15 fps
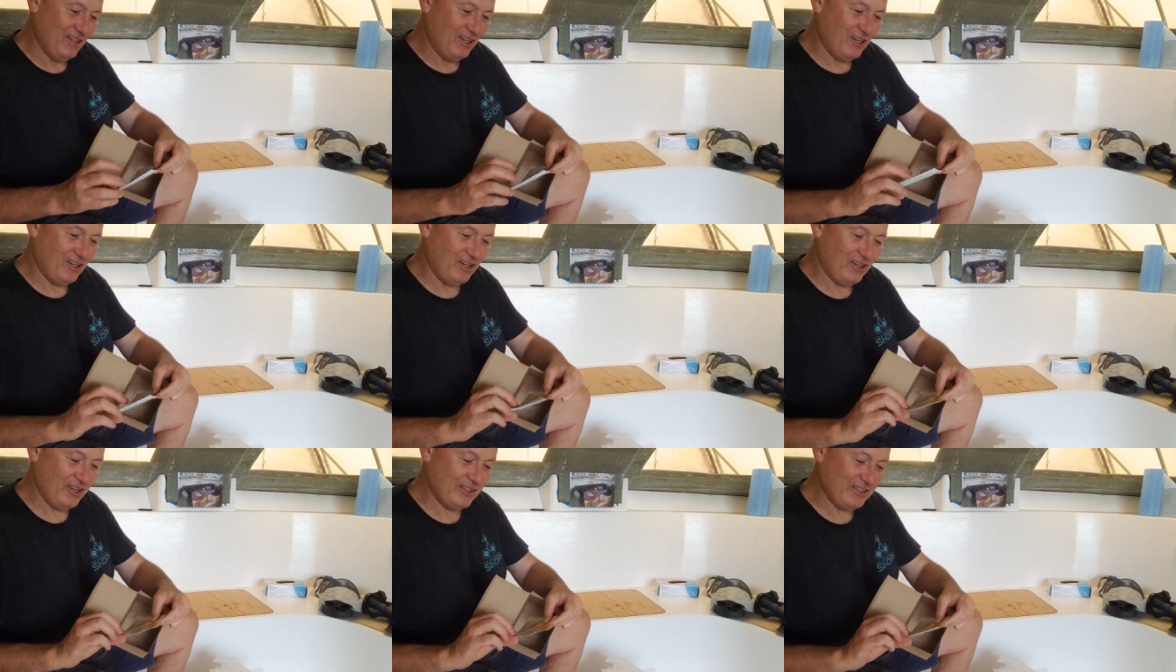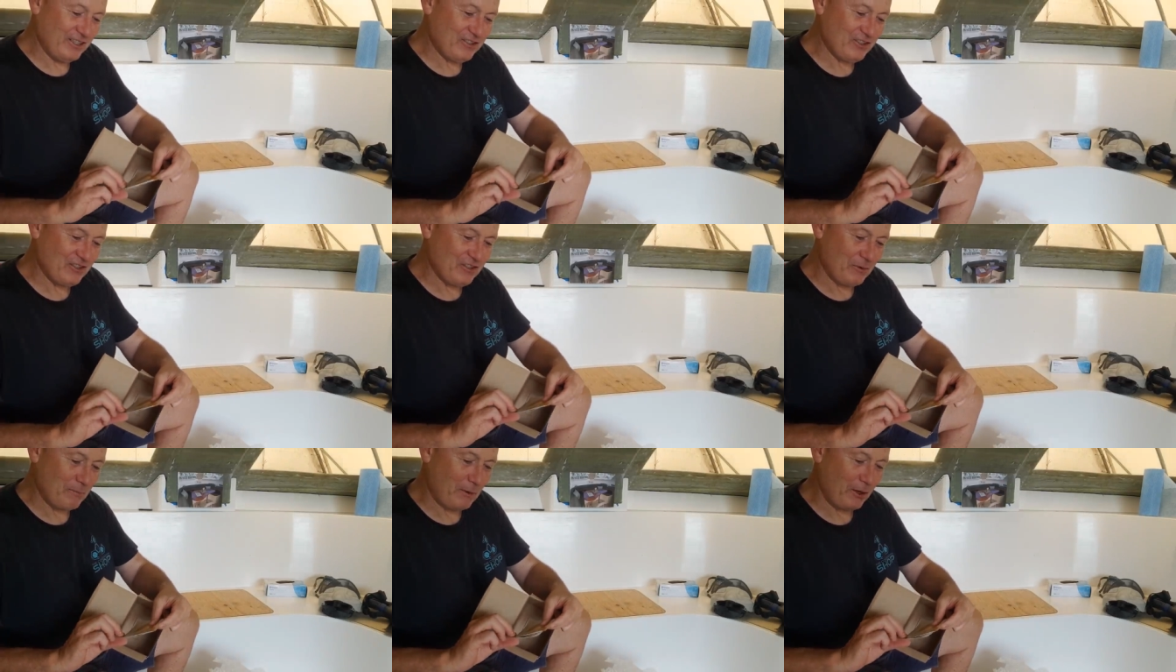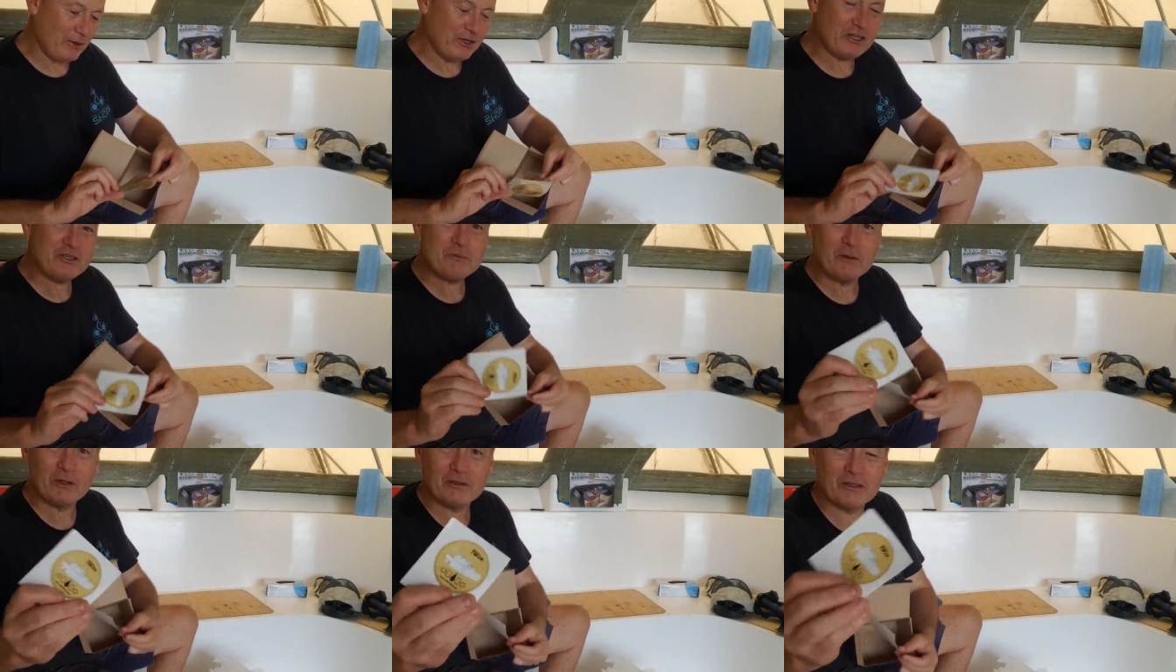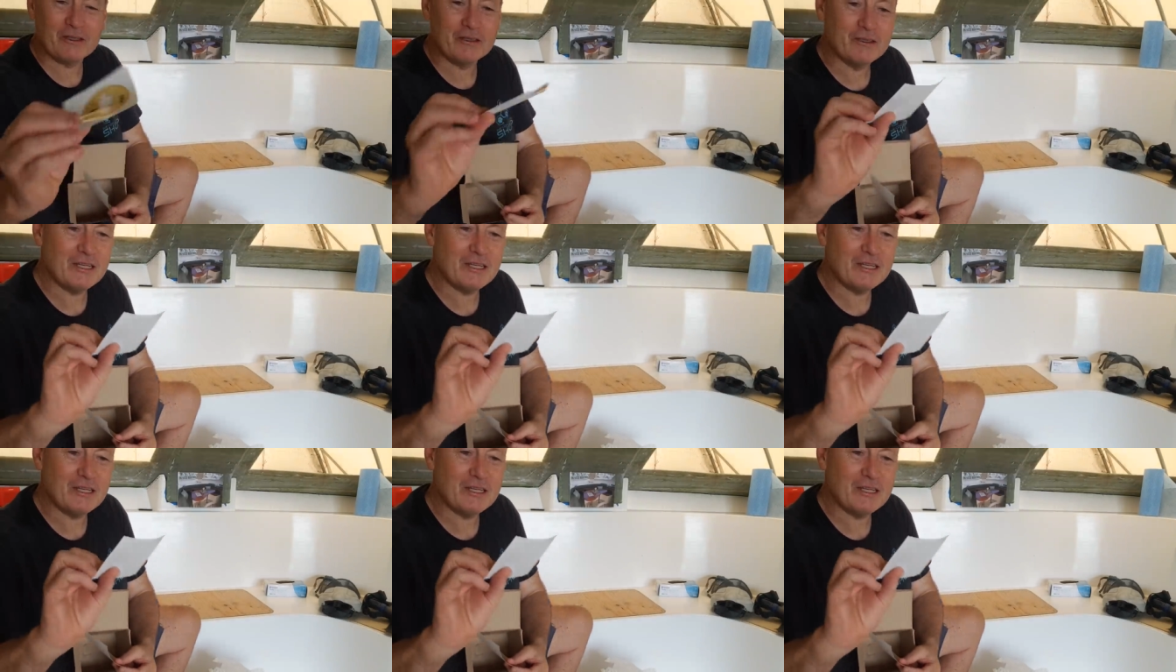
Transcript: oh, and this is the Bodies building.